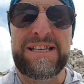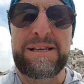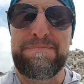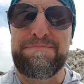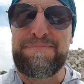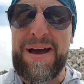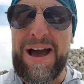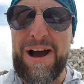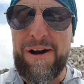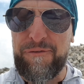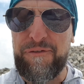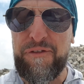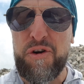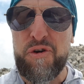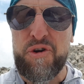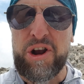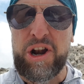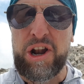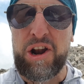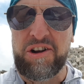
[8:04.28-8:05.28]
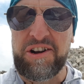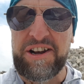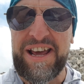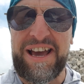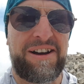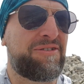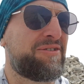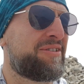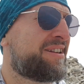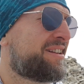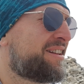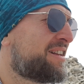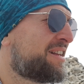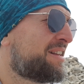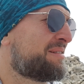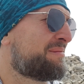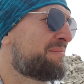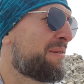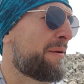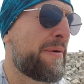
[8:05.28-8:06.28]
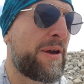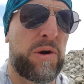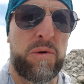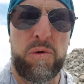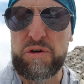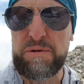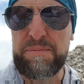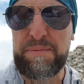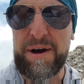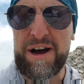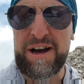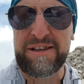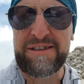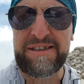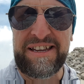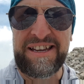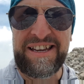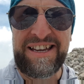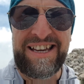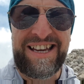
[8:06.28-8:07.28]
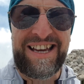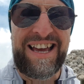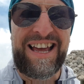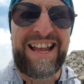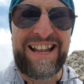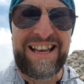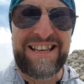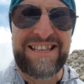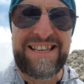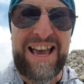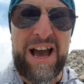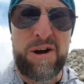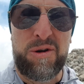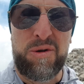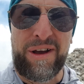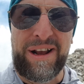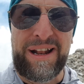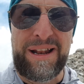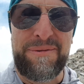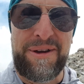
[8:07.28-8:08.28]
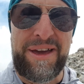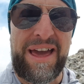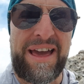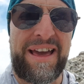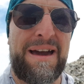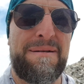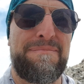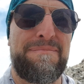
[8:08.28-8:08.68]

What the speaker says: about 4 o'clock now, maybe 1:15. Let's see how quickly we can get